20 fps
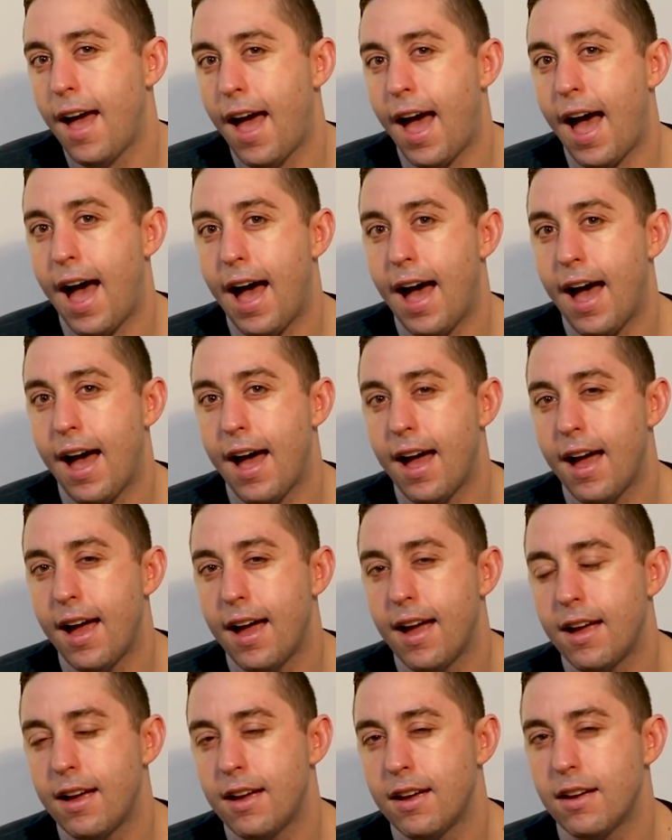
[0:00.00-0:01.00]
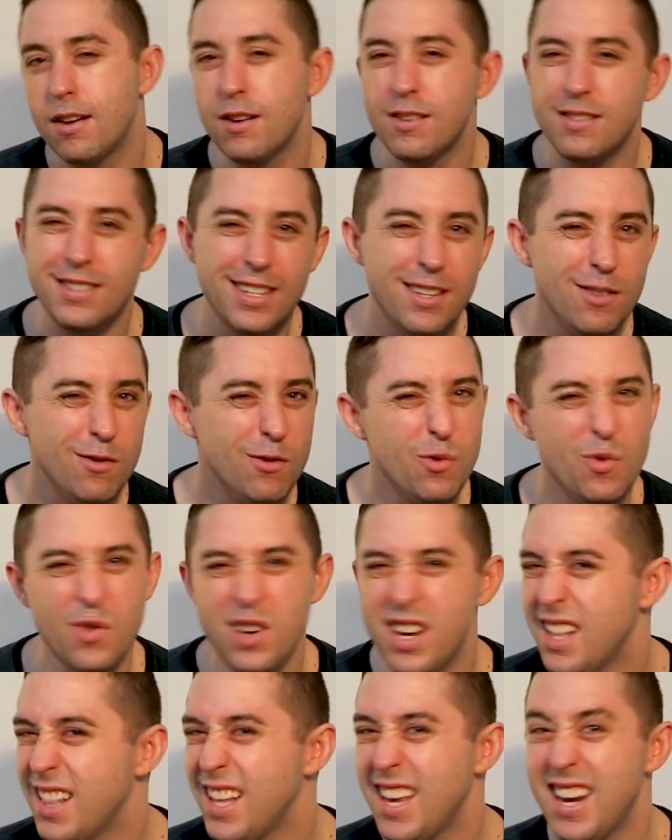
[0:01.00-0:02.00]
Didn't
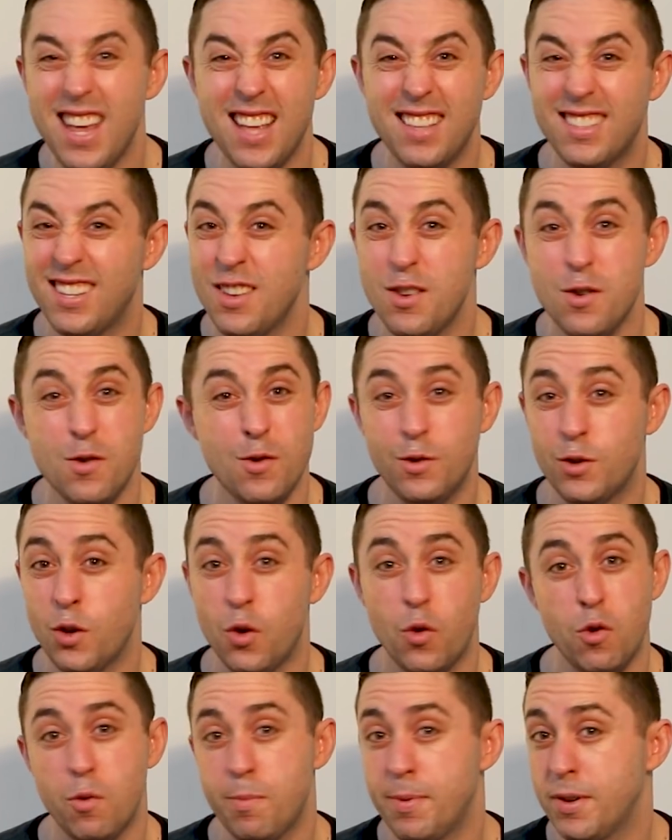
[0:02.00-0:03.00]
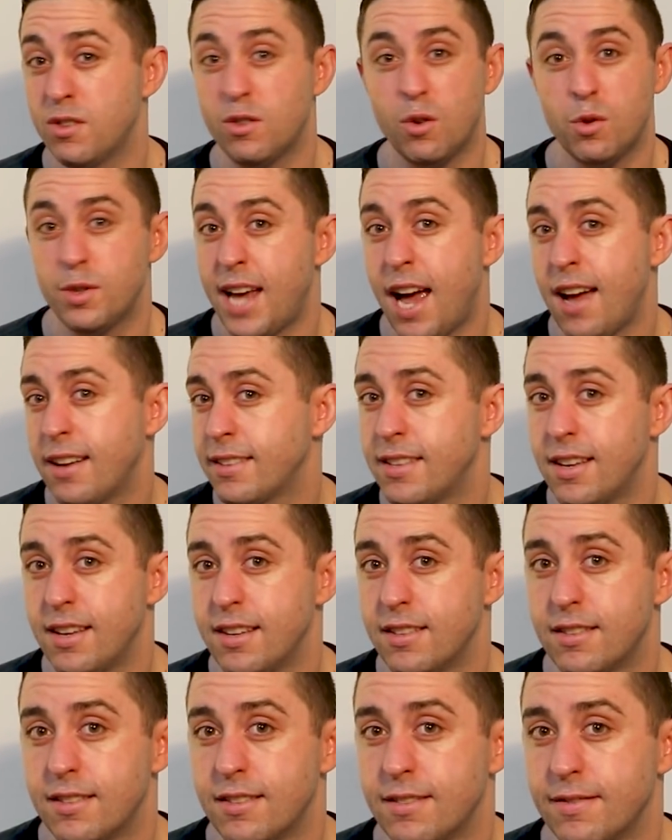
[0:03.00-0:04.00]
really need to use Ubers or
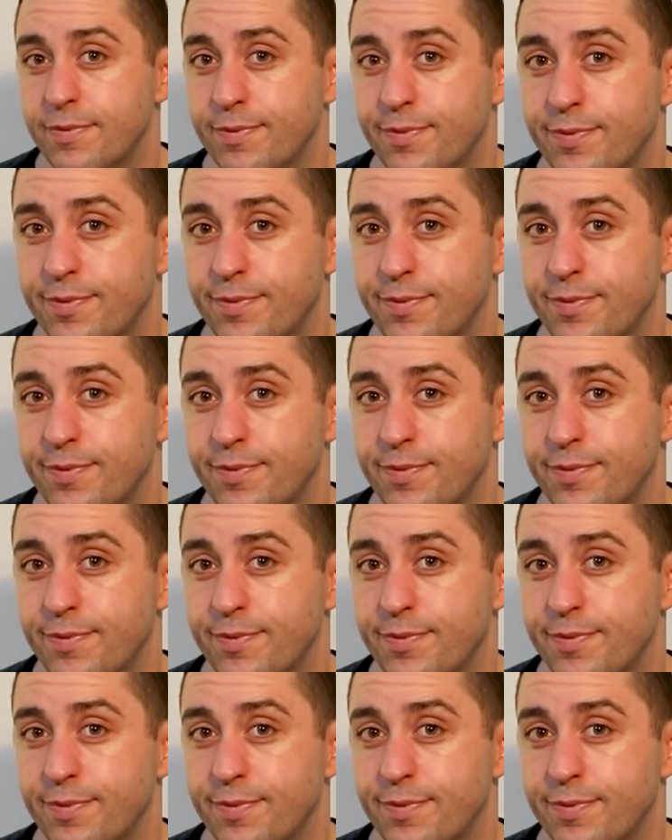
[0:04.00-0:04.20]
taxis.